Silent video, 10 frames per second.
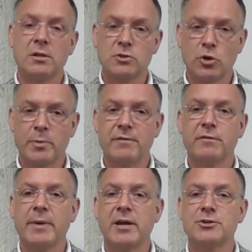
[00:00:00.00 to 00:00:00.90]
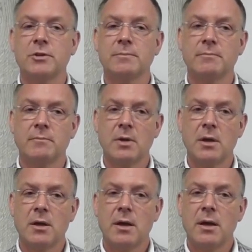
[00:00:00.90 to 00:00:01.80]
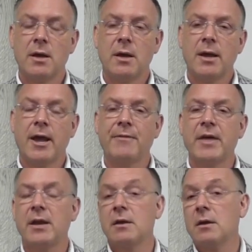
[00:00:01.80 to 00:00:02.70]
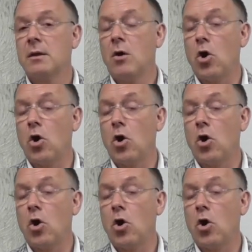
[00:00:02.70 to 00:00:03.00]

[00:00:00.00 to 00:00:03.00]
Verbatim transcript: well as group information, and that